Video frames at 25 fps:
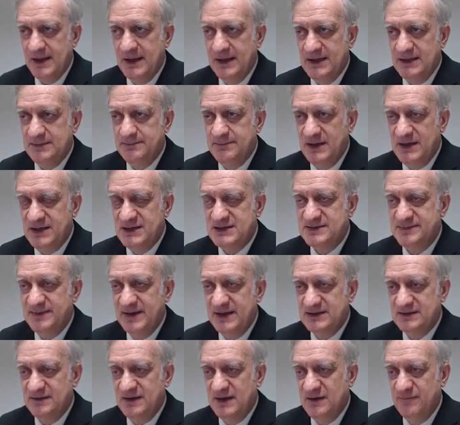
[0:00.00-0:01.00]
It means
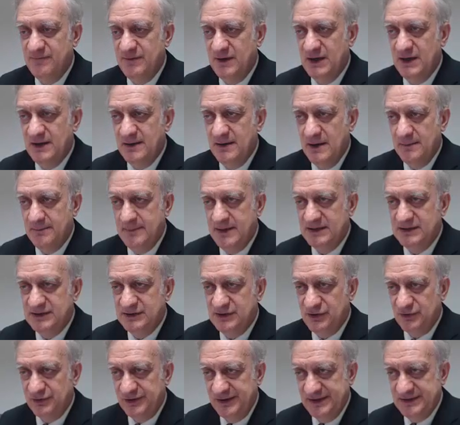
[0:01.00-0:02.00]
that in the
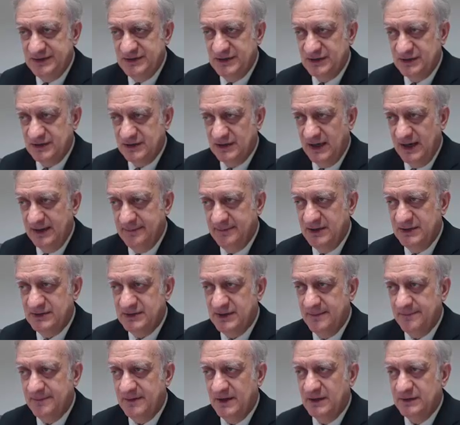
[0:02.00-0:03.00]
Mediterranean
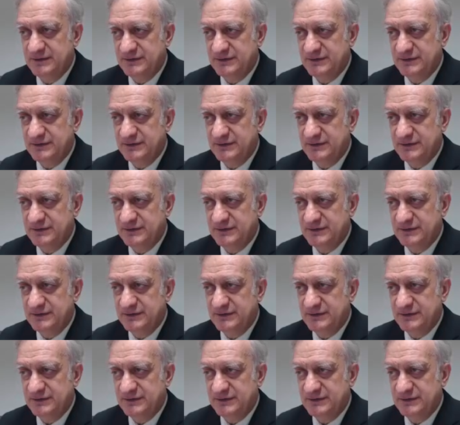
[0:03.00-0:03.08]
climate,